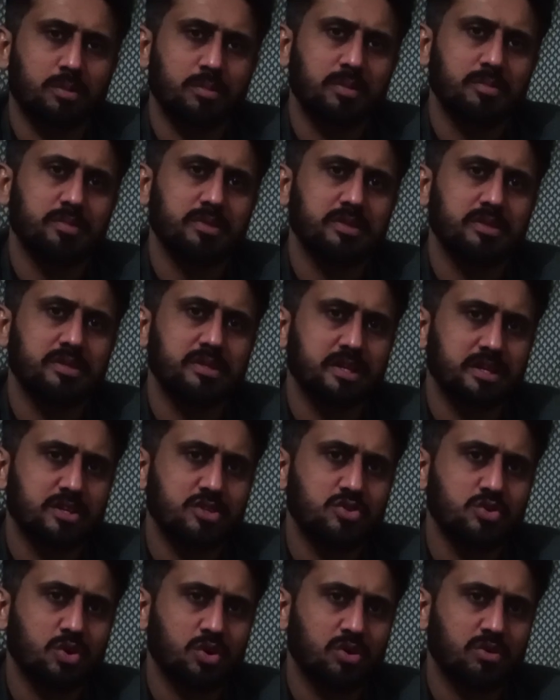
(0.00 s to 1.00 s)
problem with the
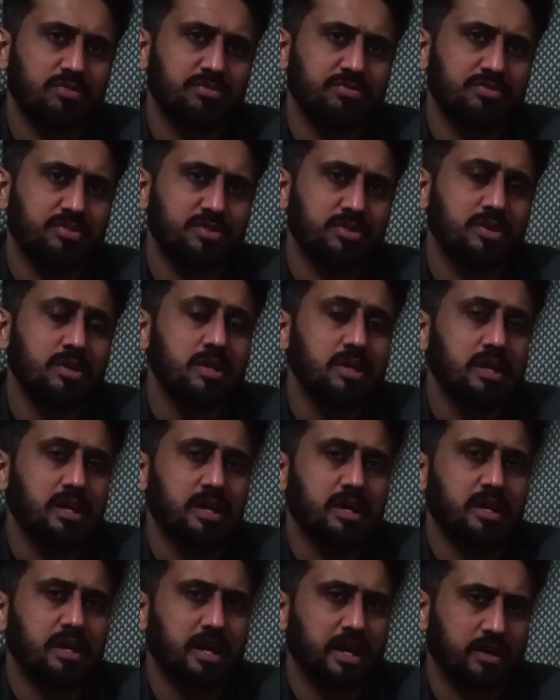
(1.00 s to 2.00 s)
drainage of
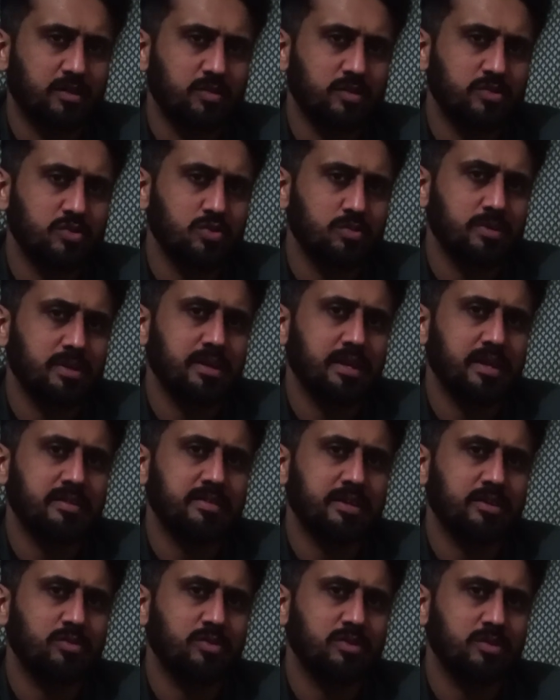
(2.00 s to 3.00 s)
aqueous humor, as
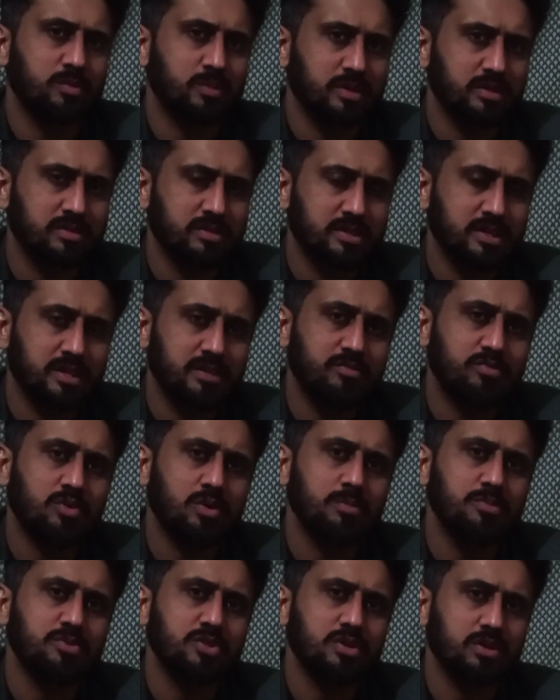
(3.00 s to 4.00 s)
aqueous humor is drained
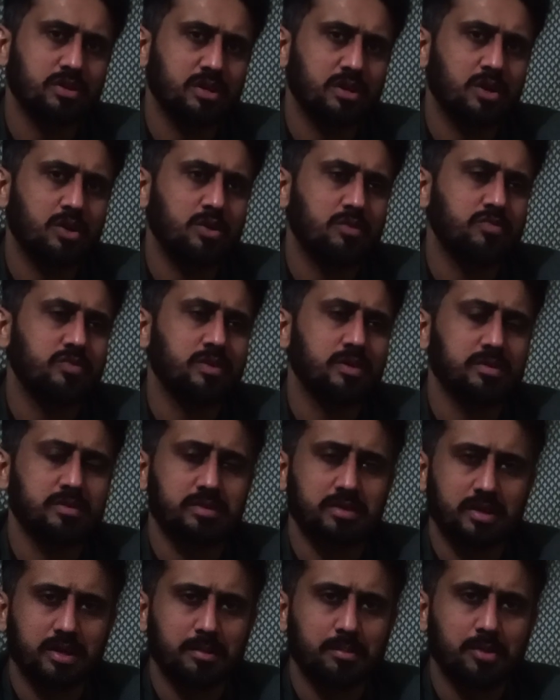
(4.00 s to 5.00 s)
from canal of
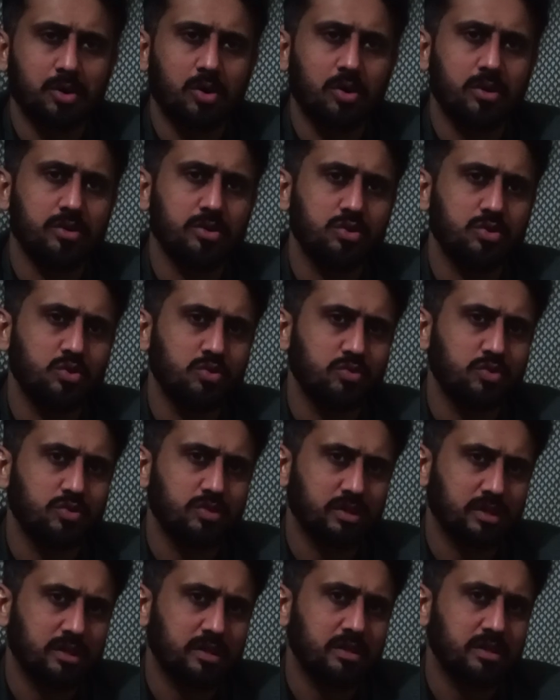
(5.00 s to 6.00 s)
Schlemm or
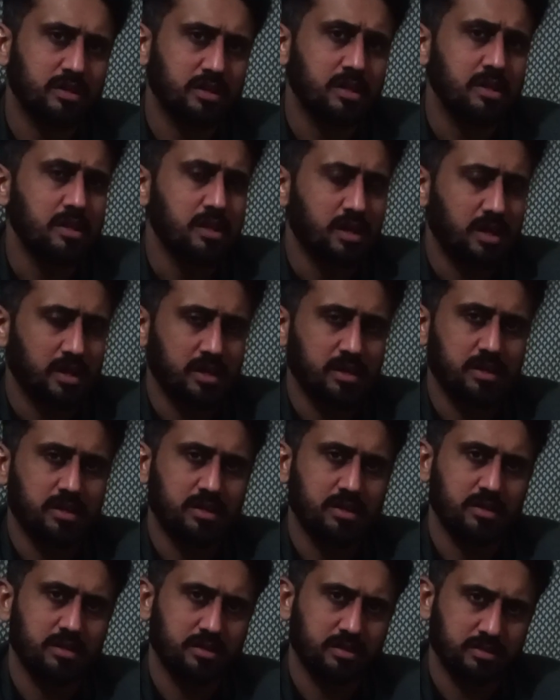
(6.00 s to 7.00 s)
uvesicular
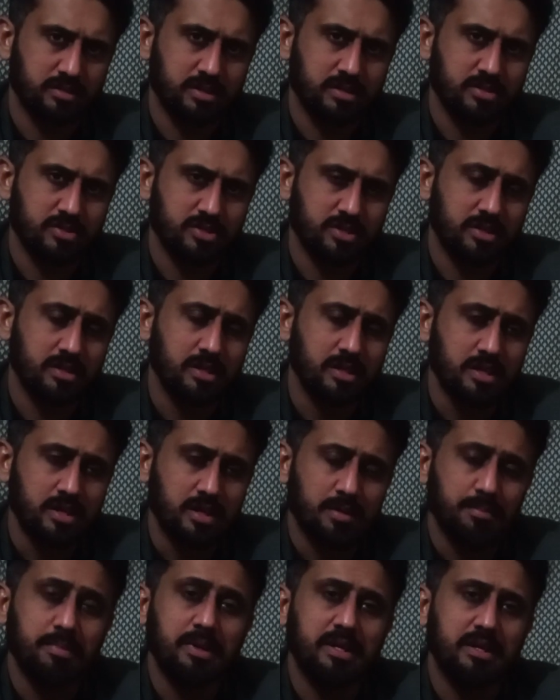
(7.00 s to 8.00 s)
junction,
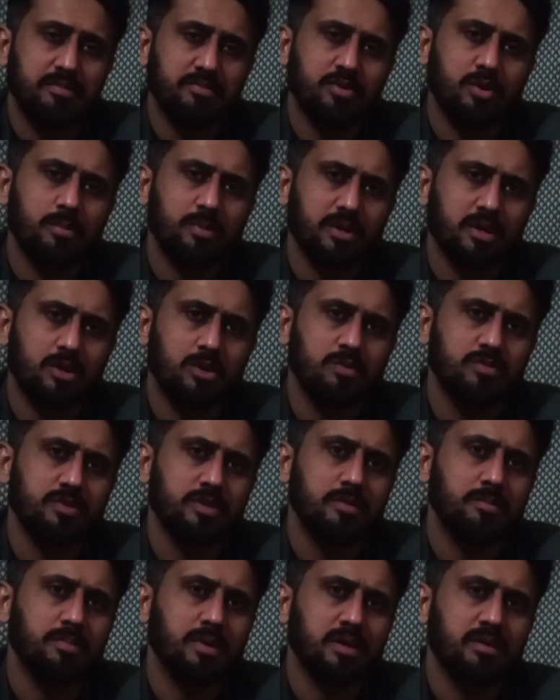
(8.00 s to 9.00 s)
mainly from canal of
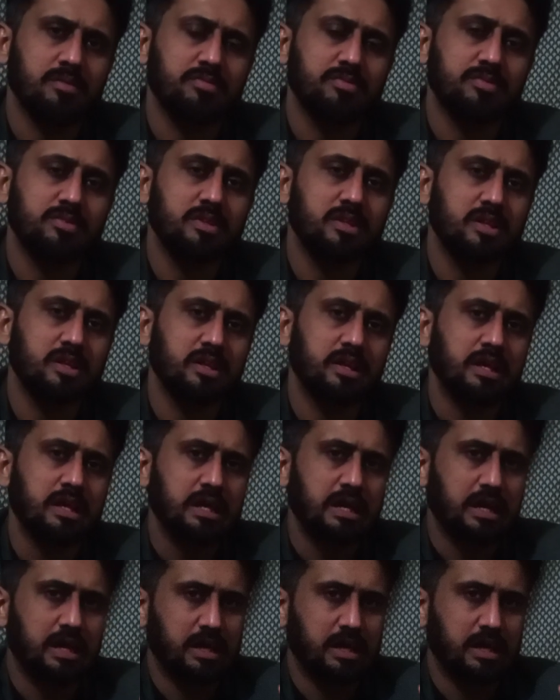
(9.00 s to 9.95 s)
Schlemm. If the